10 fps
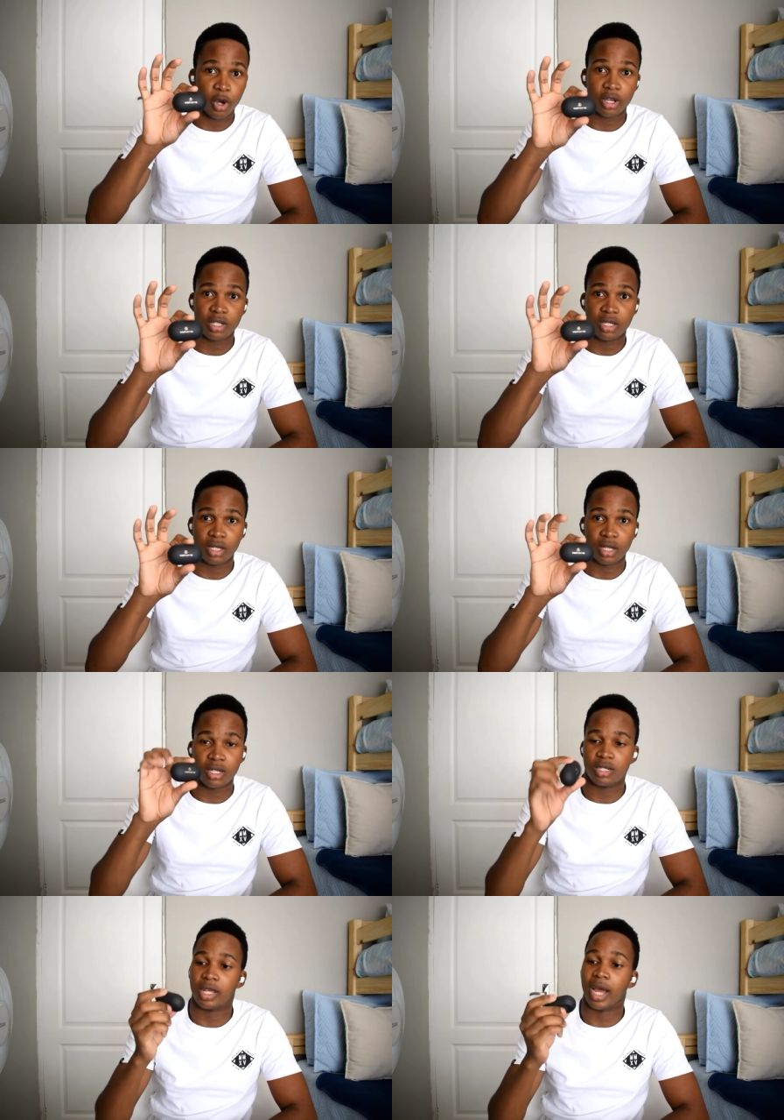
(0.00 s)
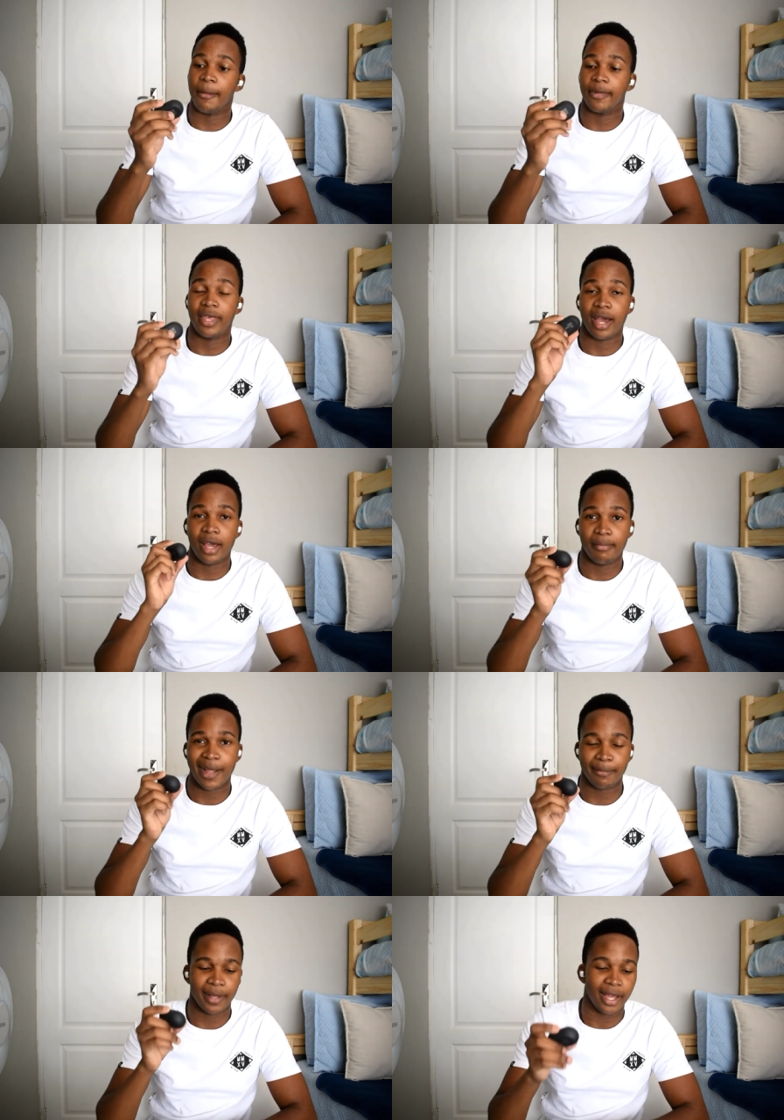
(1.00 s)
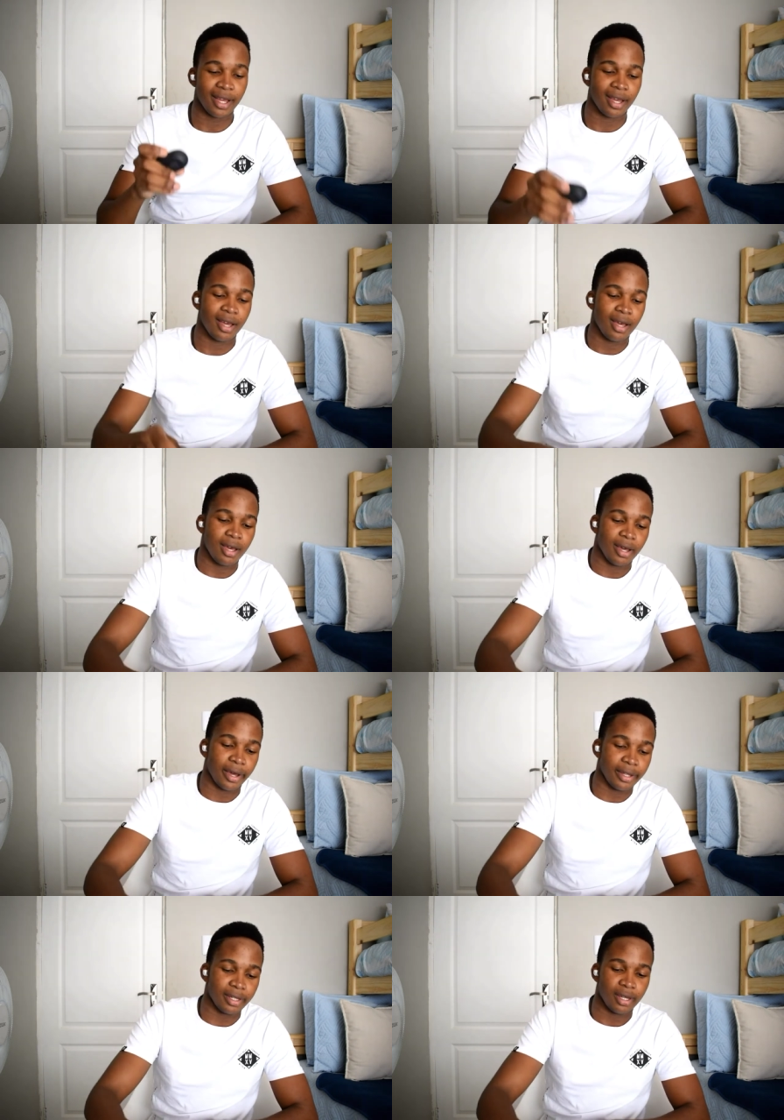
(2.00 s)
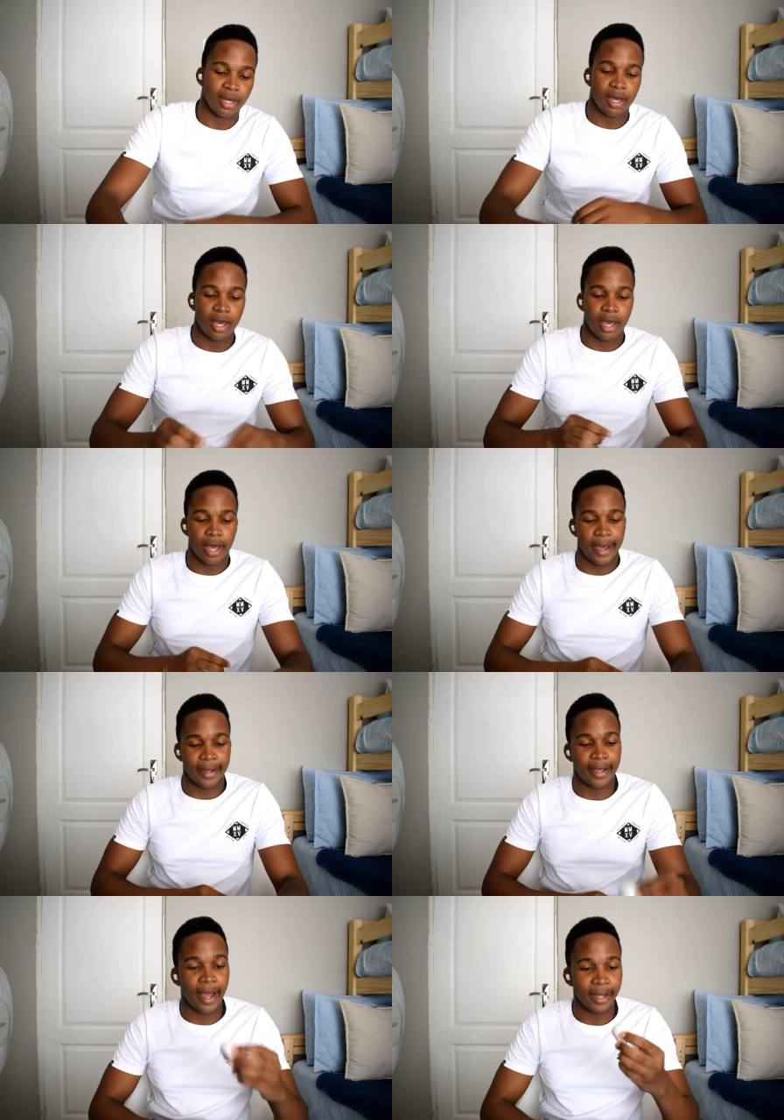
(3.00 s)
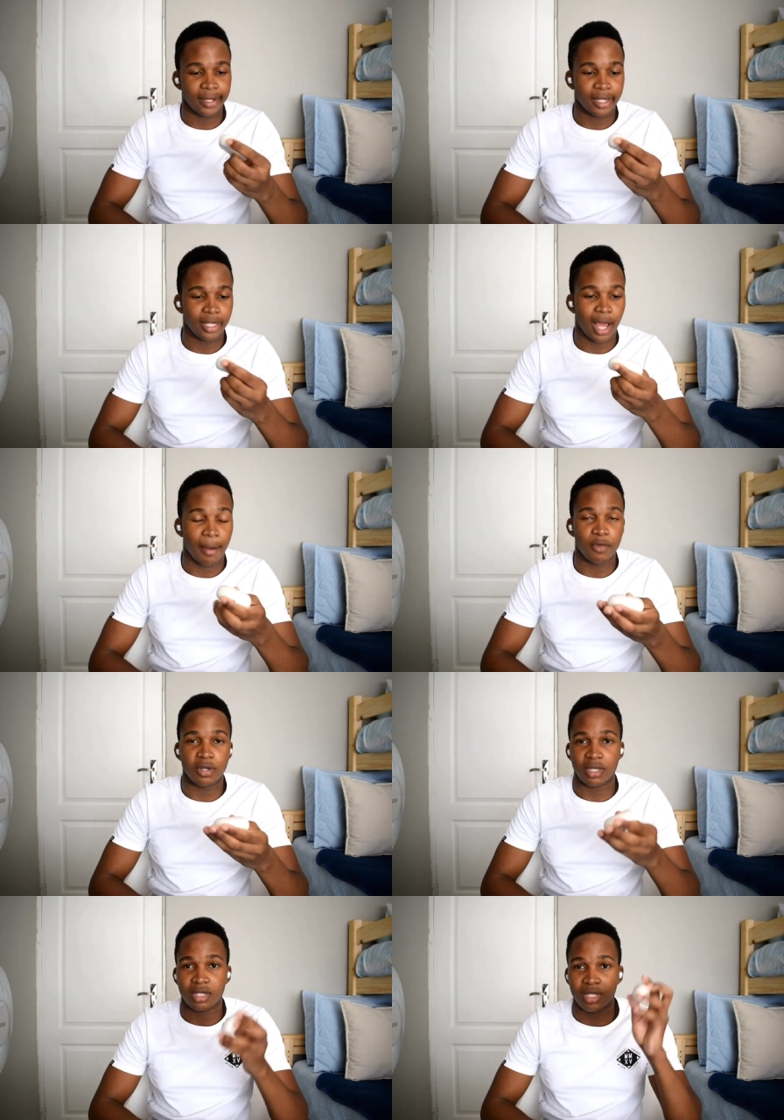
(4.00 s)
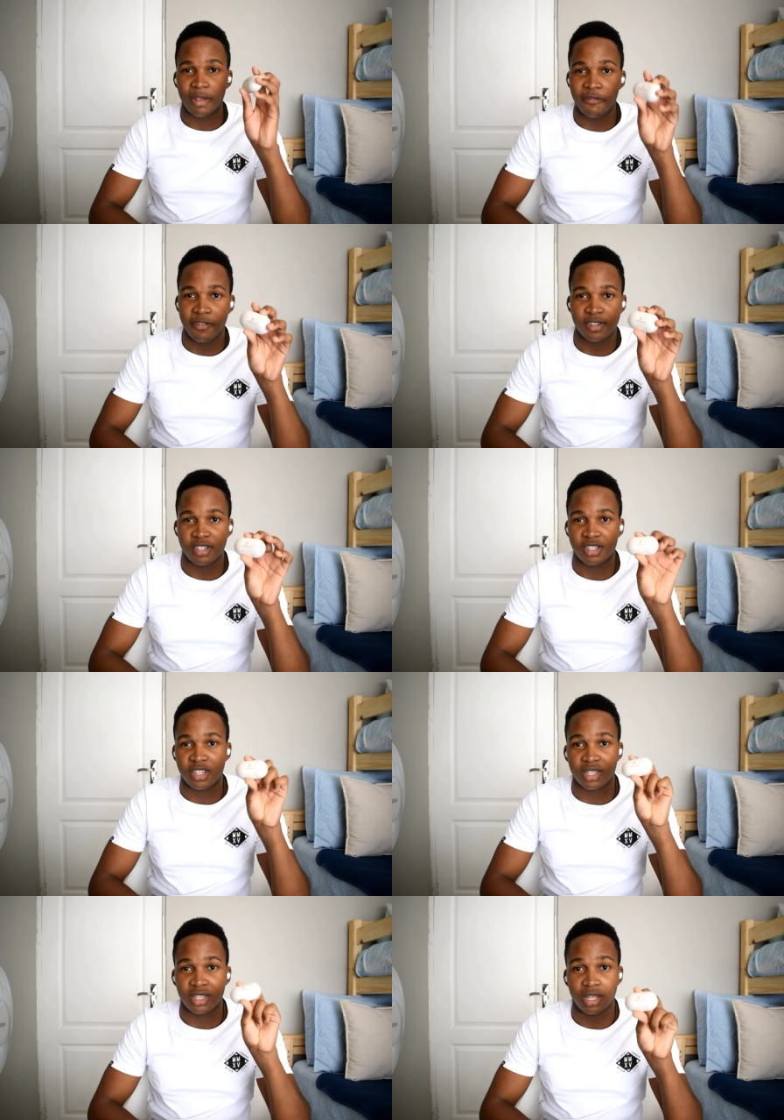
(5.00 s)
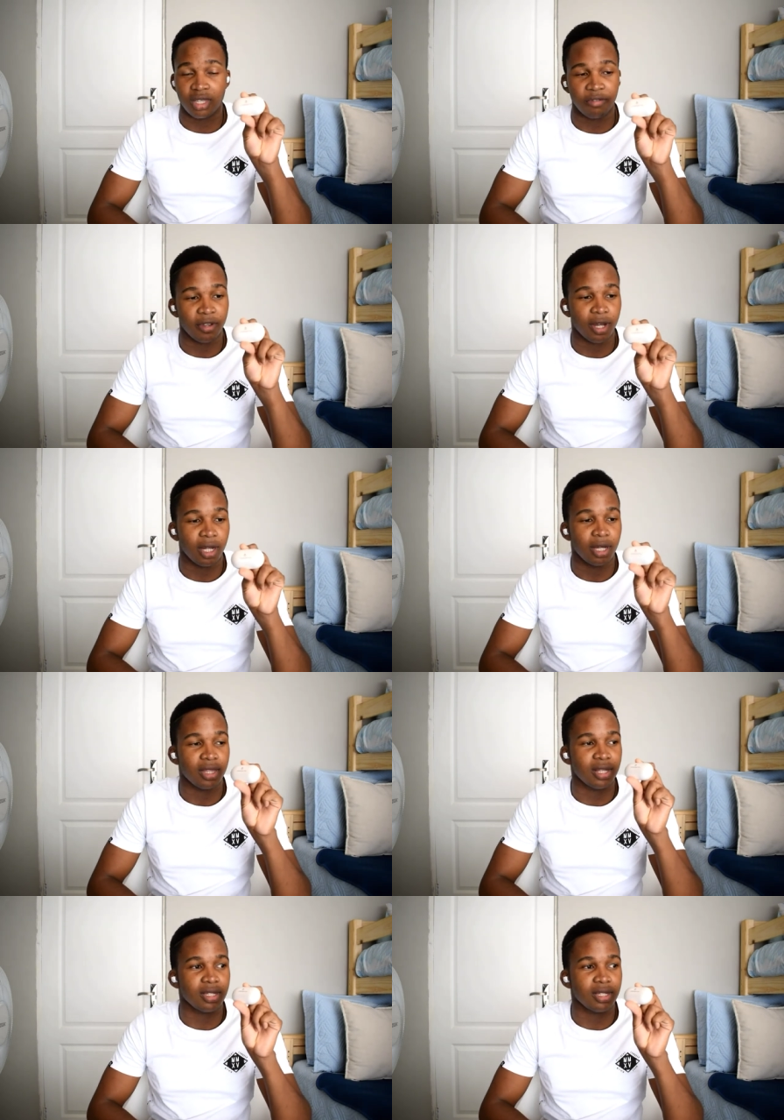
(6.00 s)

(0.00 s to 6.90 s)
Taurus series. They come. They are in matte black, right? And currently, I'm using the same version, just in a different color.